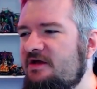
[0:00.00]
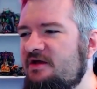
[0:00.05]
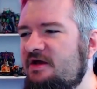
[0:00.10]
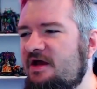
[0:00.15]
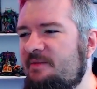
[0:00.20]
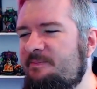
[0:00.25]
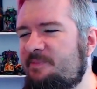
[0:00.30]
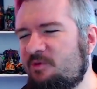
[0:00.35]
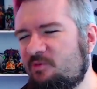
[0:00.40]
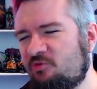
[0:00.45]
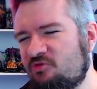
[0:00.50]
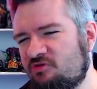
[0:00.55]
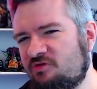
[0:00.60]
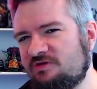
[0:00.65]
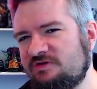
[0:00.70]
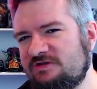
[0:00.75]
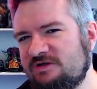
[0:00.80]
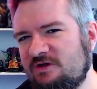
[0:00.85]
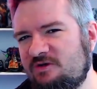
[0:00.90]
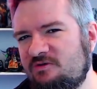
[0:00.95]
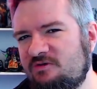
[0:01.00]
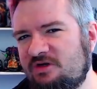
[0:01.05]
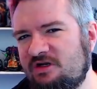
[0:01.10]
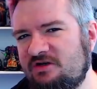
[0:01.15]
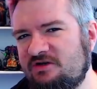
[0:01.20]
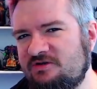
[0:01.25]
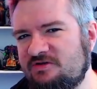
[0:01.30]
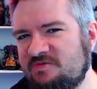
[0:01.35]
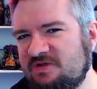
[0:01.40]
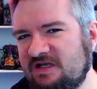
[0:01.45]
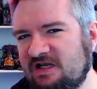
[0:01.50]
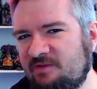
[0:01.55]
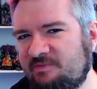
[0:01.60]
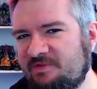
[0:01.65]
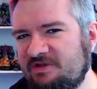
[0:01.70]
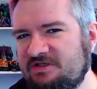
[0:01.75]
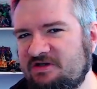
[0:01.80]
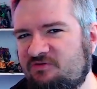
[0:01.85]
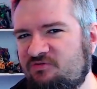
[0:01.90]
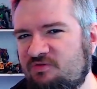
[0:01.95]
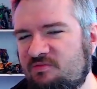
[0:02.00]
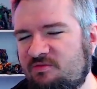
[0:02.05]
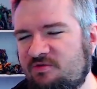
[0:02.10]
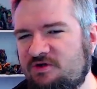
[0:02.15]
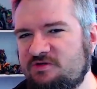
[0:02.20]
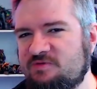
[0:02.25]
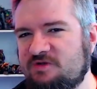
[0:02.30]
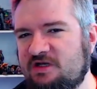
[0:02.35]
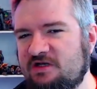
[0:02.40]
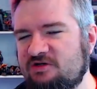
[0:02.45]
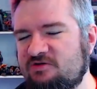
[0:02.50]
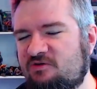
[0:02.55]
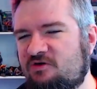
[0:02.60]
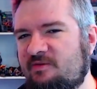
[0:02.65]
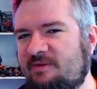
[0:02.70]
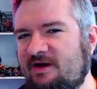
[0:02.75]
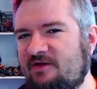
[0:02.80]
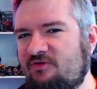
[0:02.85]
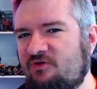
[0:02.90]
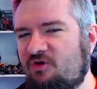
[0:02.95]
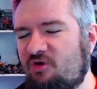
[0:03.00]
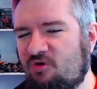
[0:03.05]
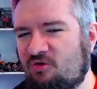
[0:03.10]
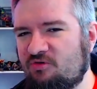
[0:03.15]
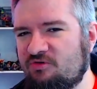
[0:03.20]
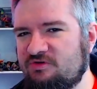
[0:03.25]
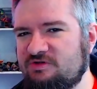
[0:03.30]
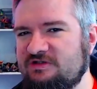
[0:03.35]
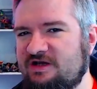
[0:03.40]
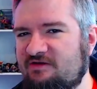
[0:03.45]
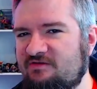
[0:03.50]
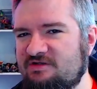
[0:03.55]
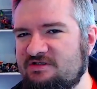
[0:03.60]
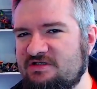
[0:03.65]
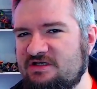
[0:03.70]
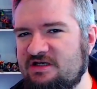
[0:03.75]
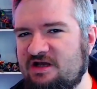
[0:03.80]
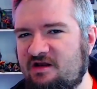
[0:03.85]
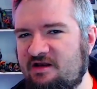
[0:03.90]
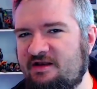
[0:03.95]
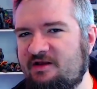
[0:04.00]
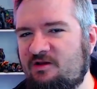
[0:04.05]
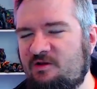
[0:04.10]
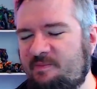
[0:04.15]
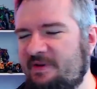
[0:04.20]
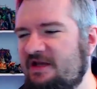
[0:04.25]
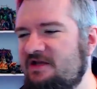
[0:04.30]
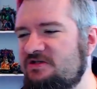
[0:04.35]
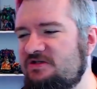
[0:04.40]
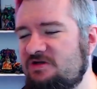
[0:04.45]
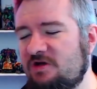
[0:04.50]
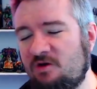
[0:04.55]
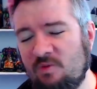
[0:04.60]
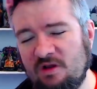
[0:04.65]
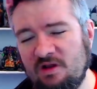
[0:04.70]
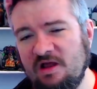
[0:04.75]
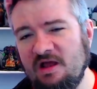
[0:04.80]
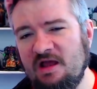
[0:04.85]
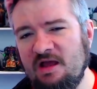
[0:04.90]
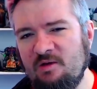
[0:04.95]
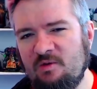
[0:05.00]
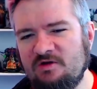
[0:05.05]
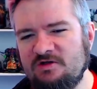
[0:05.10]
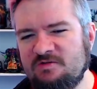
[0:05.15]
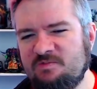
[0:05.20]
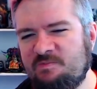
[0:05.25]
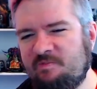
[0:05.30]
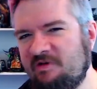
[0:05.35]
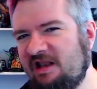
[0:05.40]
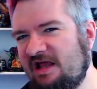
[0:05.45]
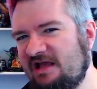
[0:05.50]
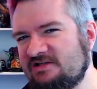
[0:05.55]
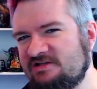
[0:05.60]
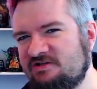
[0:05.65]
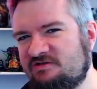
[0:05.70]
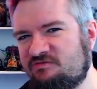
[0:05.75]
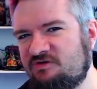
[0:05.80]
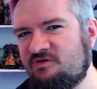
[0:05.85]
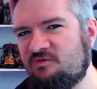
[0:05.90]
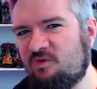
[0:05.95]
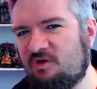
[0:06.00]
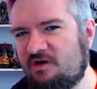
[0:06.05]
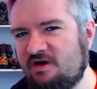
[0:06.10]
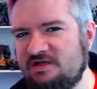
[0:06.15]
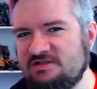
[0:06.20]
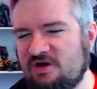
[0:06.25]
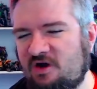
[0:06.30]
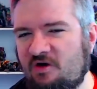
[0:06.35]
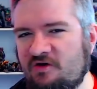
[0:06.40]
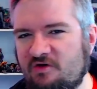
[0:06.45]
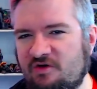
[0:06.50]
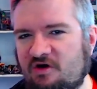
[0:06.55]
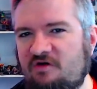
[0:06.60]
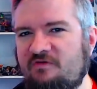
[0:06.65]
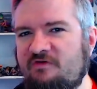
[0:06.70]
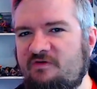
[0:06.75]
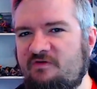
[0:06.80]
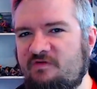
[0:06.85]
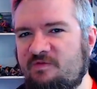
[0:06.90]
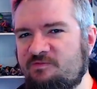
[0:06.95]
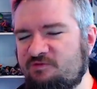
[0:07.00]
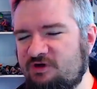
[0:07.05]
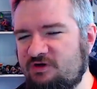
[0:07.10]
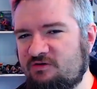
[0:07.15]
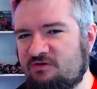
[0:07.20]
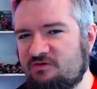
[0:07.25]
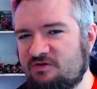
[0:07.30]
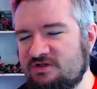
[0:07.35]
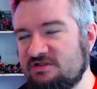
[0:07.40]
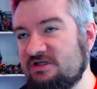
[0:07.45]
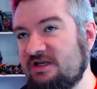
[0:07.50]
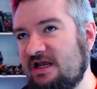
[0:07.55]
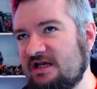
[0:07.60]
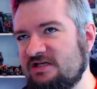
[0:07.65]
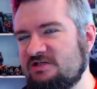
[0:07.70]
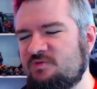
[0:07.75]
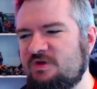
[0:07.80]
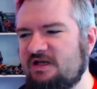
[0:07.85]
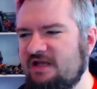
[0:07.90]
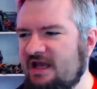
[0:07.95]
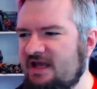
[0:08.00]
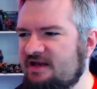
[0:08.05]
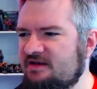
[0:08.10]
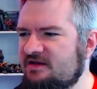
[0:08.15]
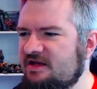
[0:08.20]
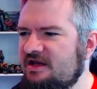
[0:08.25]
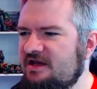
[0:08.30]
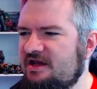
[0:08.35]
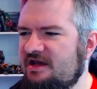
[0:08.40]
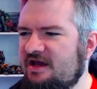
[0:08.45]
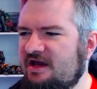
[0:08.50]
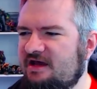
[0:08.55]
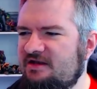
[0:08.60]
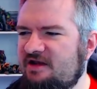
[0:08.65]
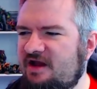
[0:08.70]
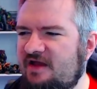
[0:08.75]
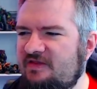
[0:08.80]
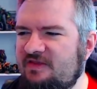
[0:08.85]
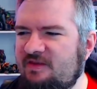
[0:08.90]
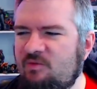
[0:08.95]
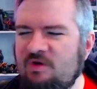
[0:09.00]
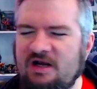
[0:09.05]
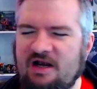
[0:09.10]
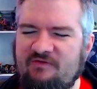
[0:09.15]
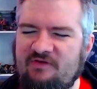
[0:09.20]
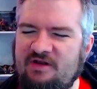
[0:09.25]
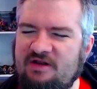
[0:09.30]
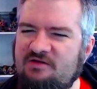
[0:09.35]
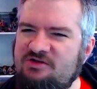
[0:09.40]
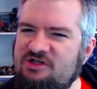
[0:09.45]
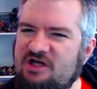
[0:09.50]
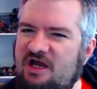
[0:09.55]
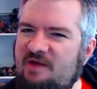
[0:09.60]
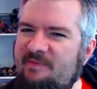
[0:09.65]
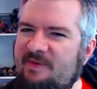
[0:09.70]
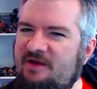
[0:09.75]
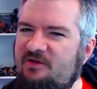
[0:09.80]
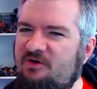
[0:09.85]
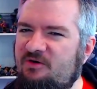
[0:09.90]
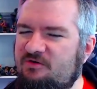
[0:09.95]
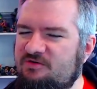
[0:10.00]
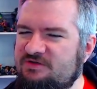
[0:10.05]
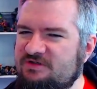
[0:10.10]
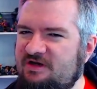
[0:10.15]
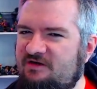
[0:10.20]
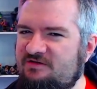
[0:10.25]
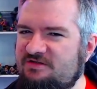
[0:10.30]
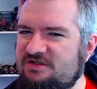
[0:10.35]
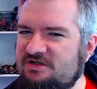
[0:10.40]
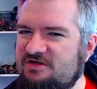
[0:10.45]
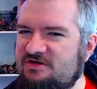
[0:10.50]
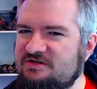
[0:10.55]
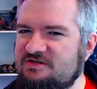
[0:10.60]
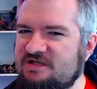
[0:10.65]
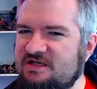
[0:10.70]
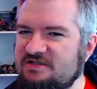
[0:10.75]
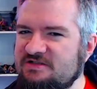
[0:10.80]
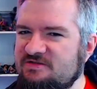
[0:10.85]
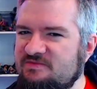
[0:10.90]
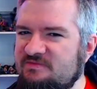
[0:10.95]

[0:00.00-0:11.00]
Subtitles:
but we're also going to do something a little bit different because we're going to talk about the Horus Heresy a little bit. So we'll just blast through what is on offer for pre-orders next weekend, and then we're going to have a little chat about the Horus Heresy because there's some